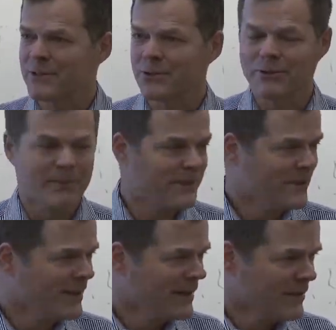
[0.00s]
We heard
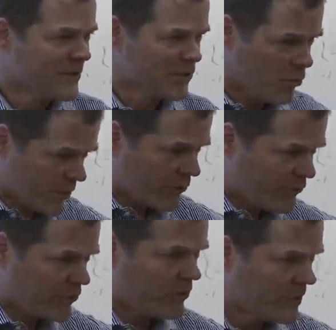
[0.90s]
about this
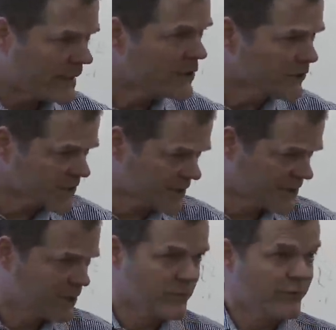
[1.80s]
wonderful
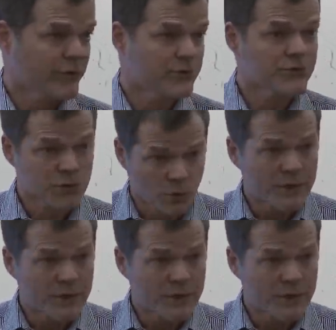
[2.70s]
ecosystem of users.